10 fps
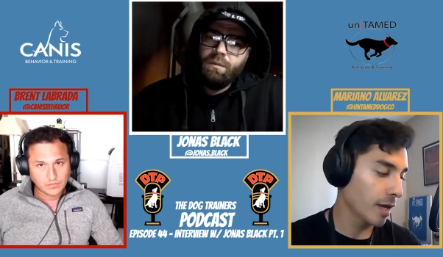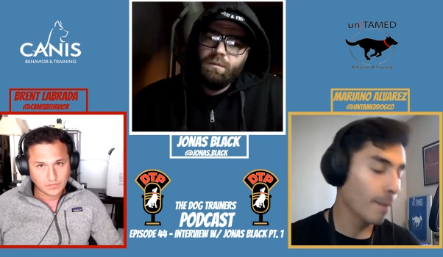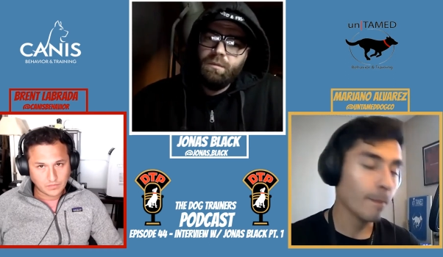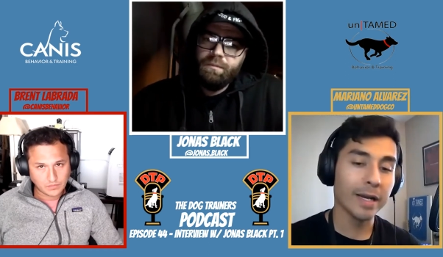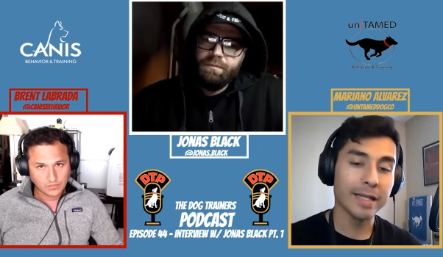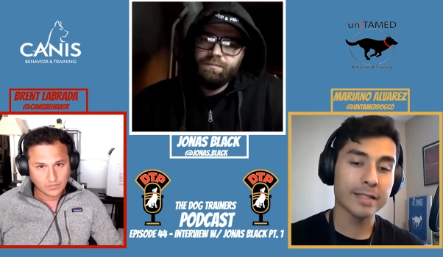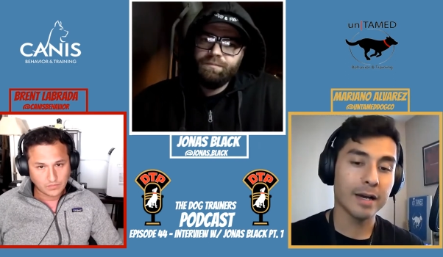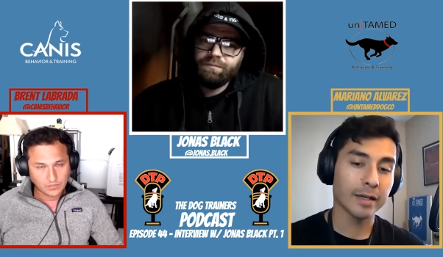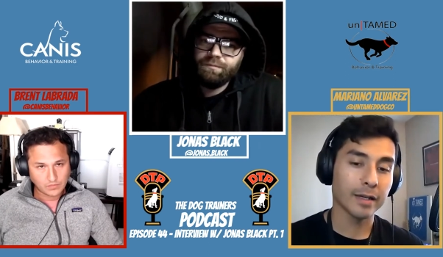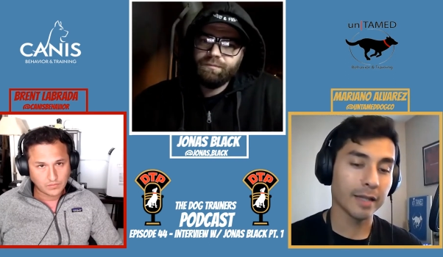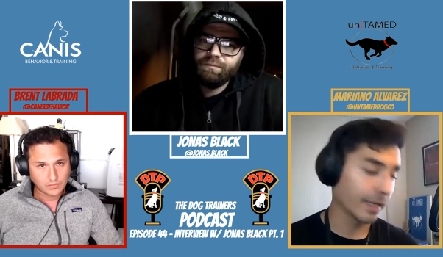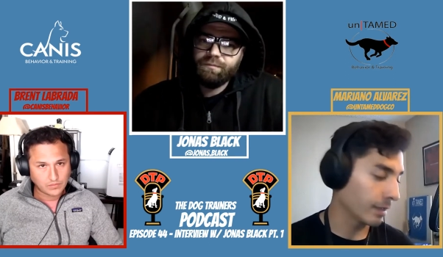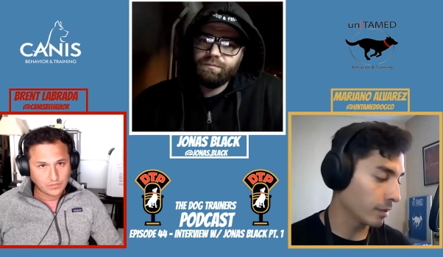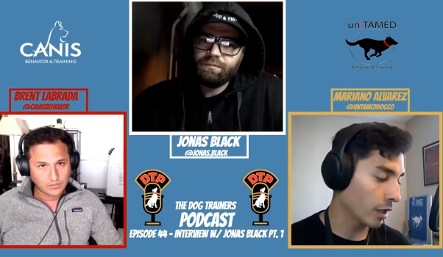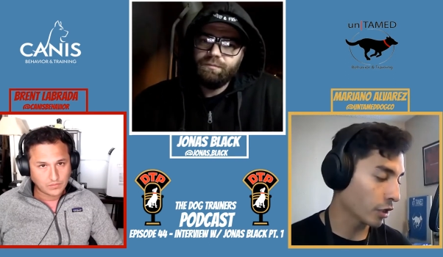Speaker 1: but it's not going to like
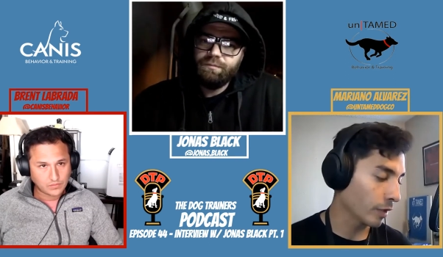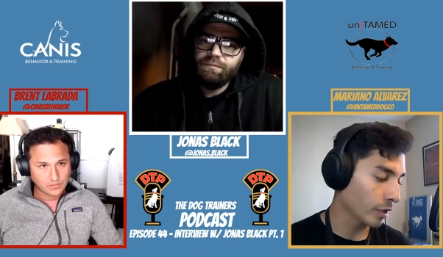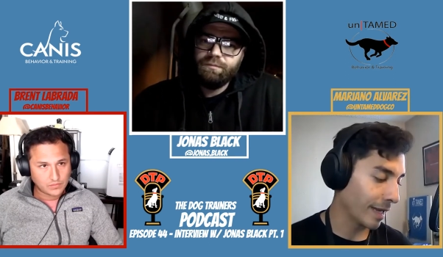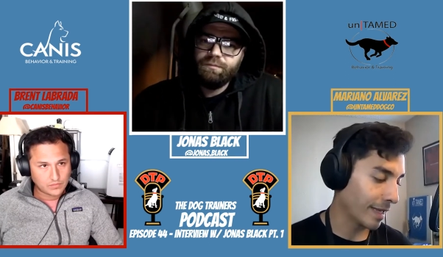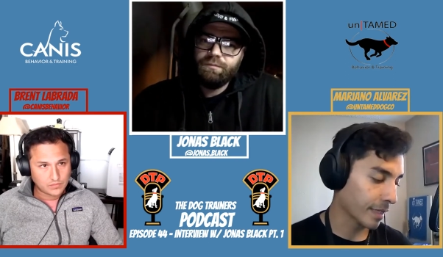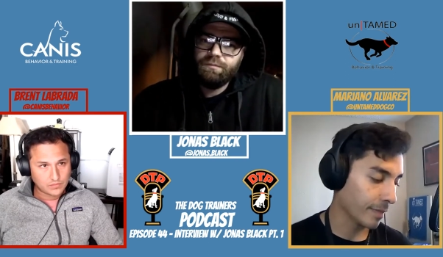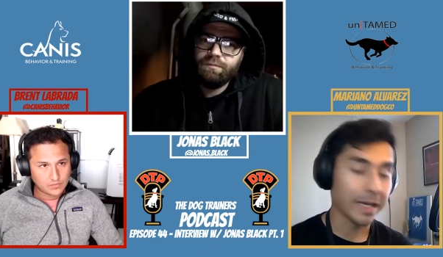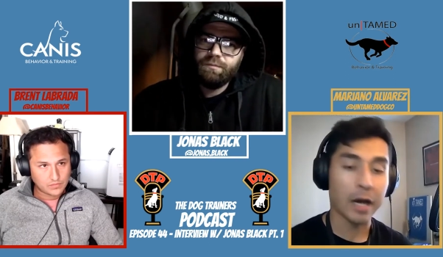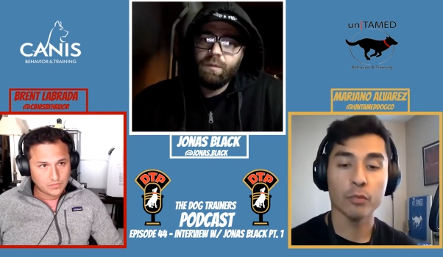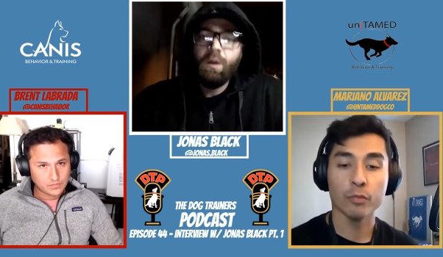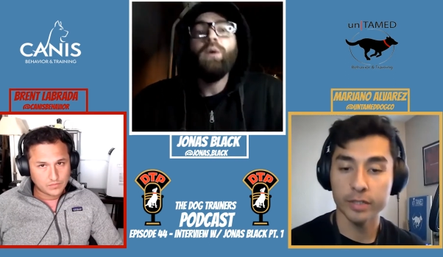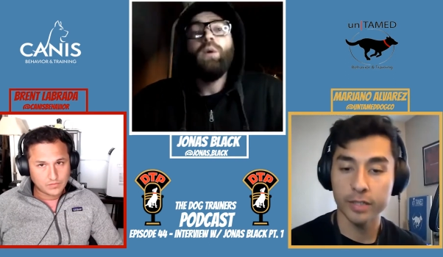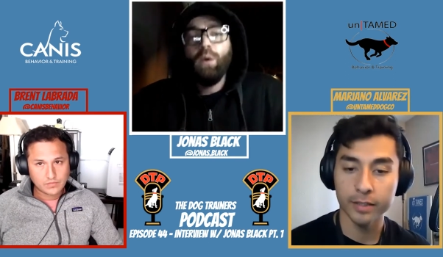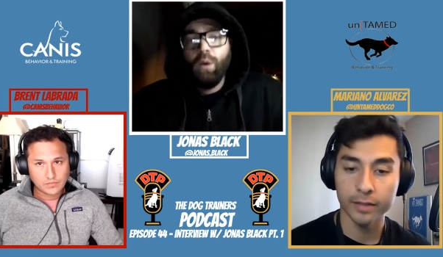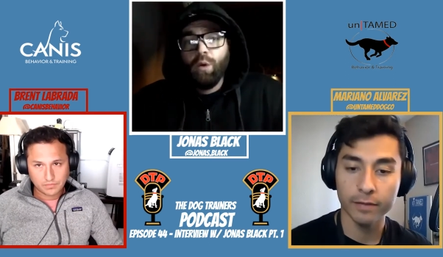knock you on your ass and be
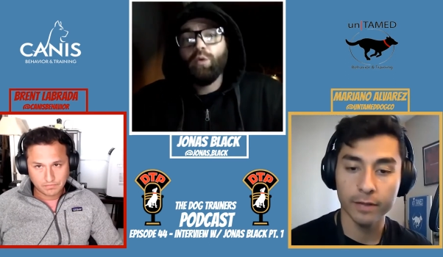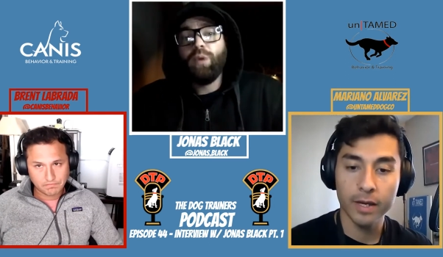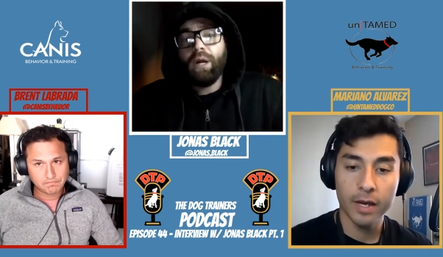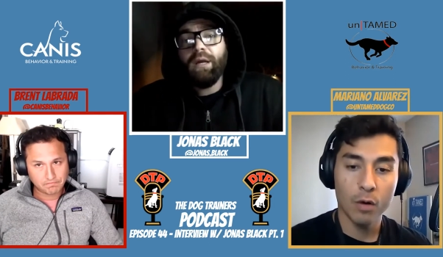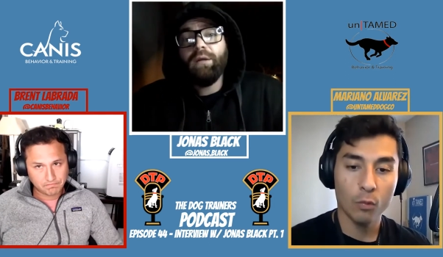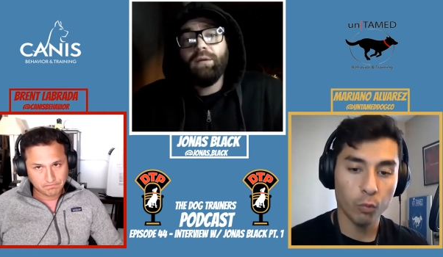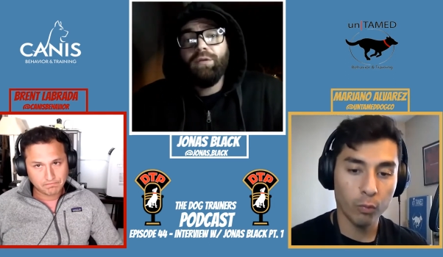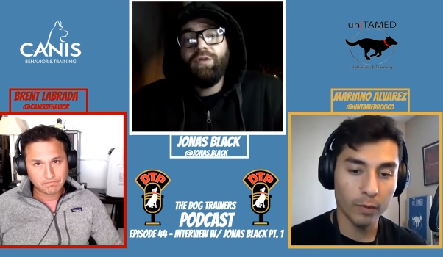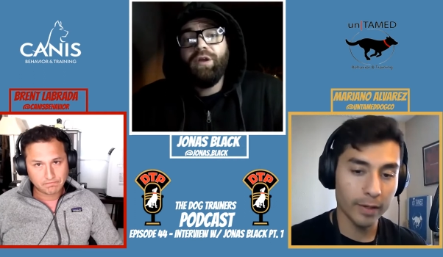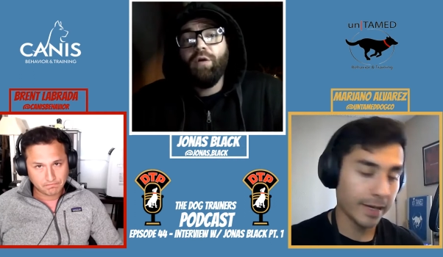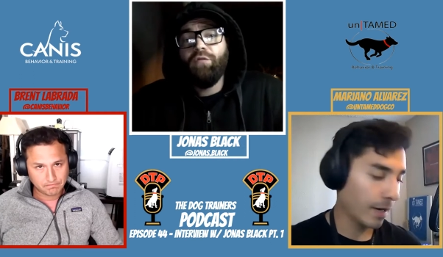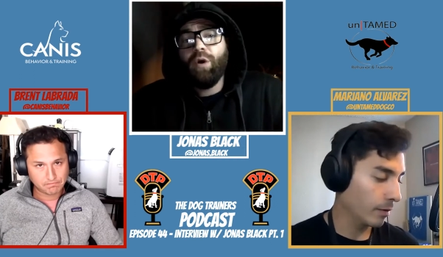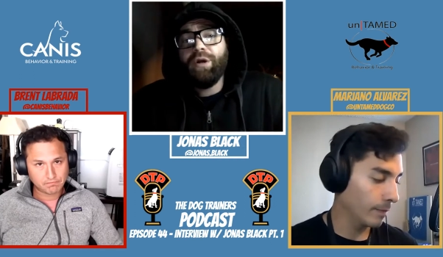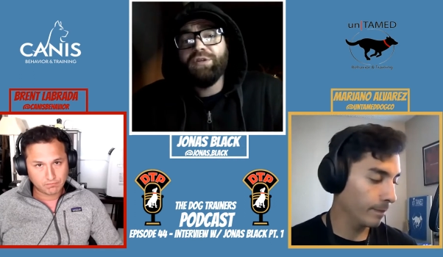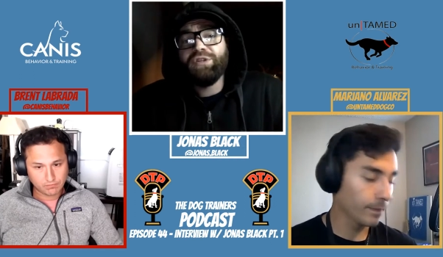counterproductive right now
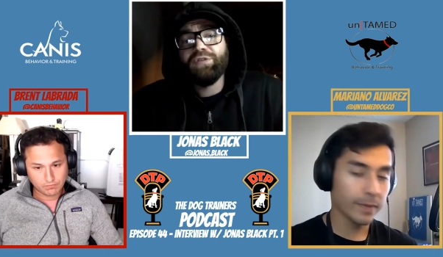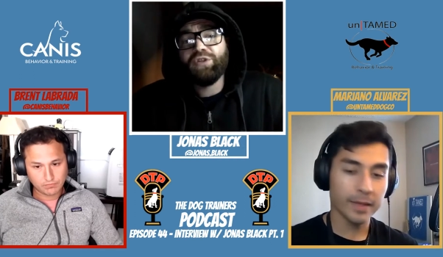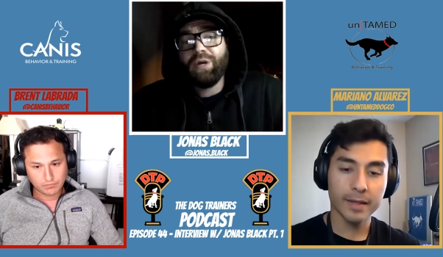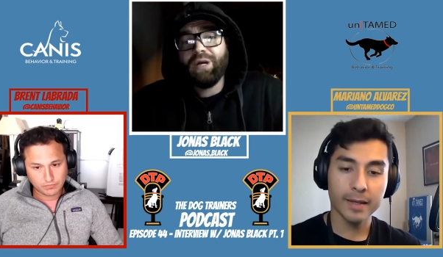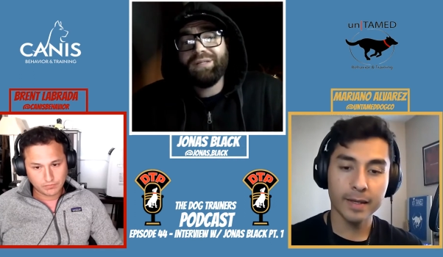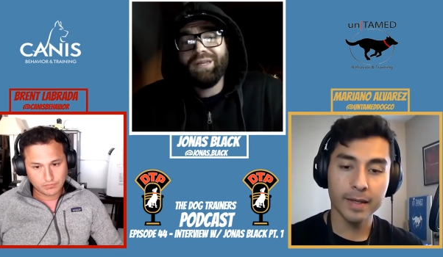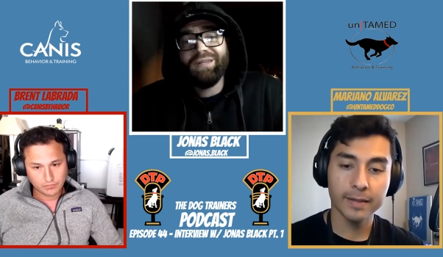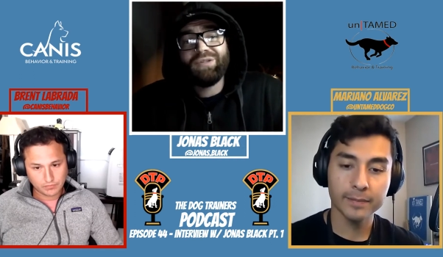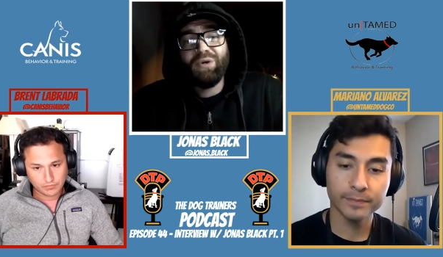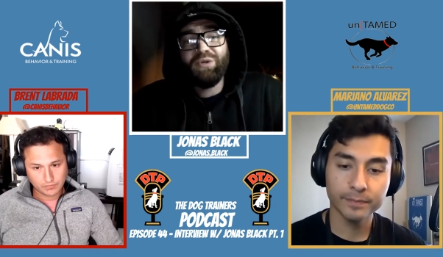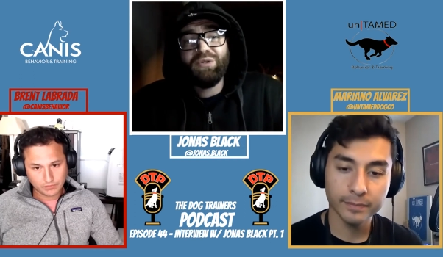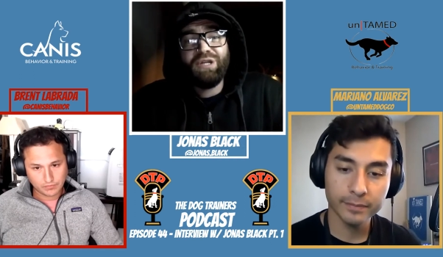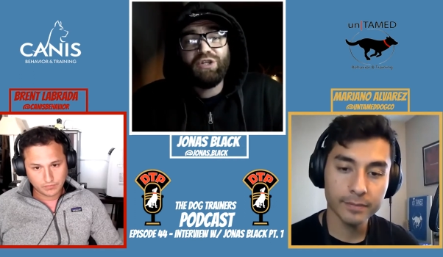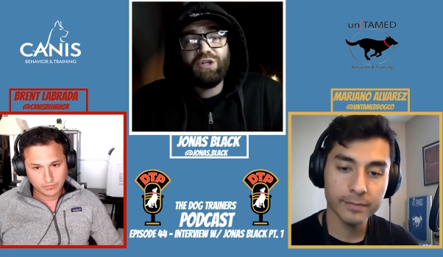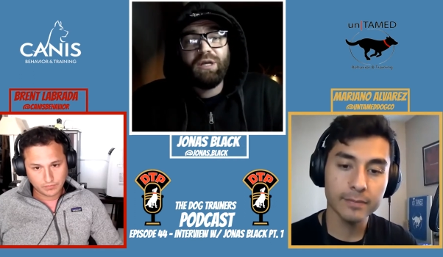
Speaker 2: the avoidance of stress is going to
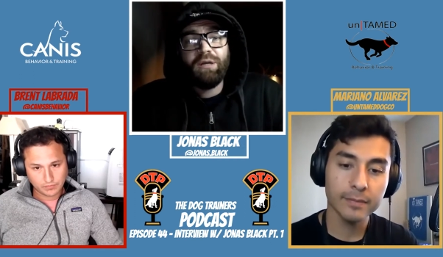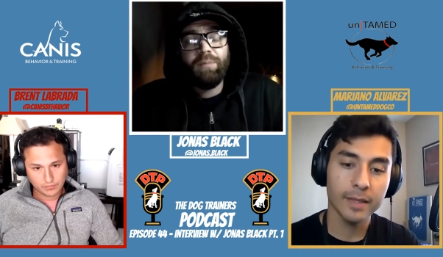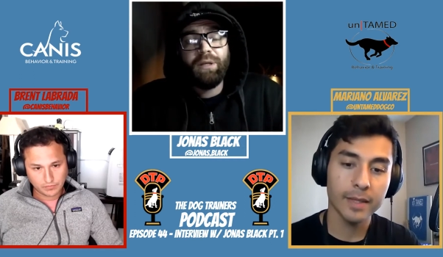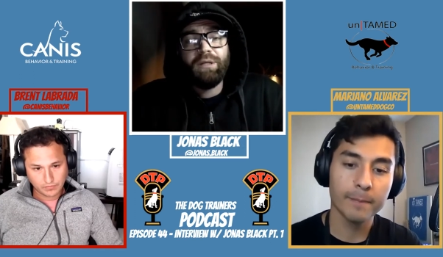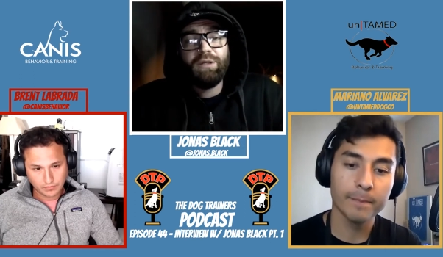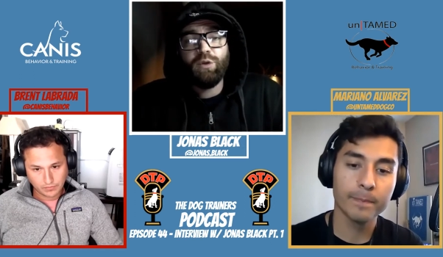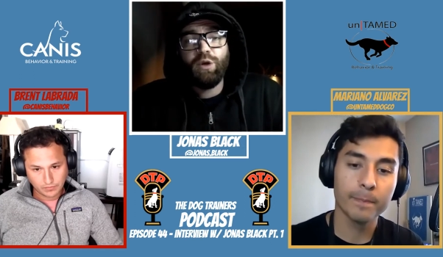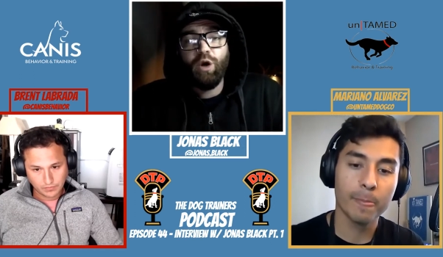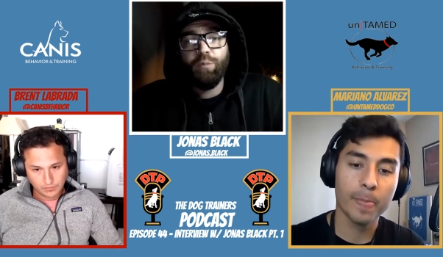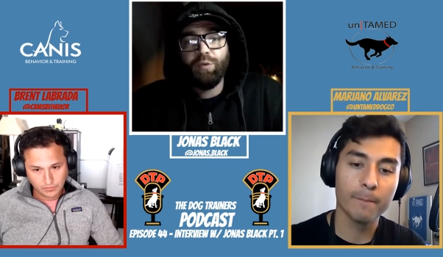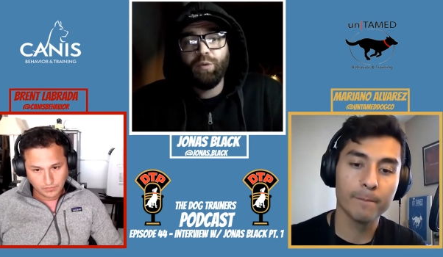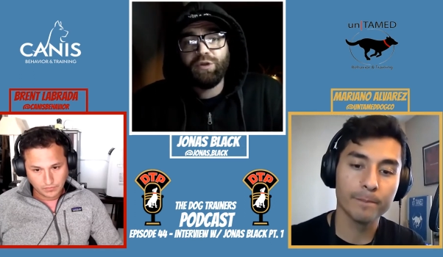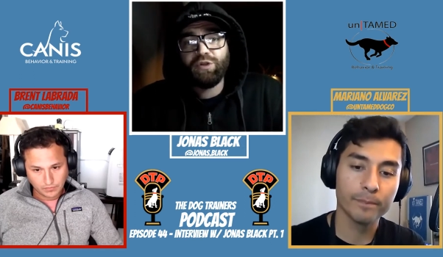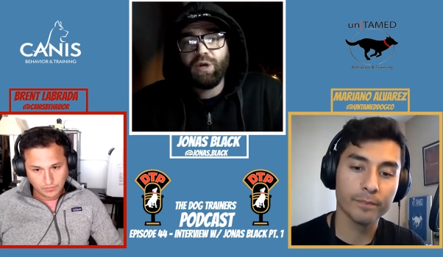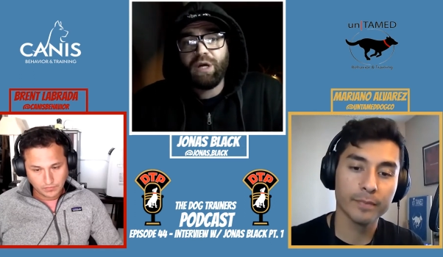teach the inability to cope
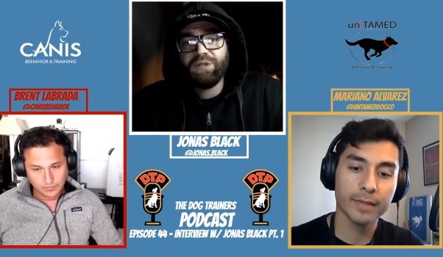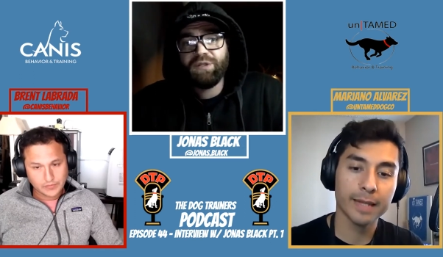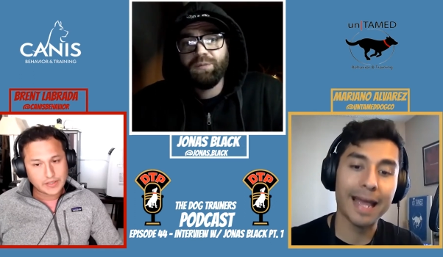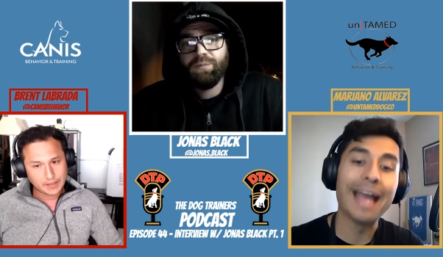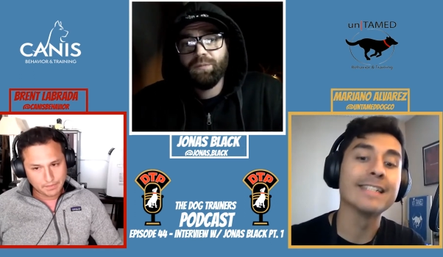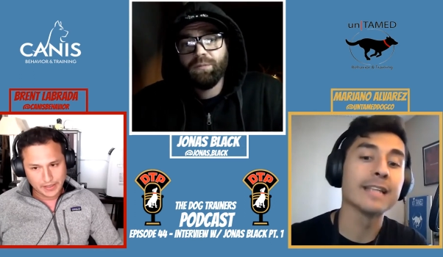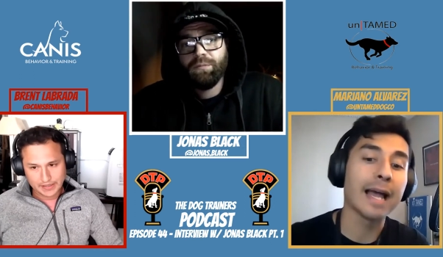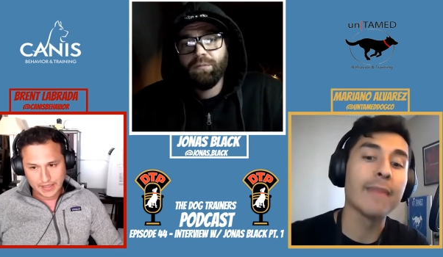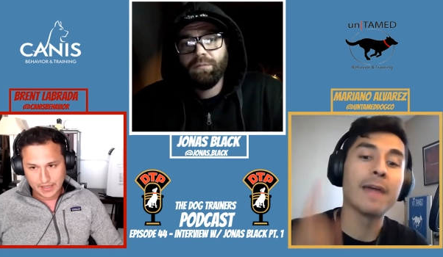with stress exa- exactly and,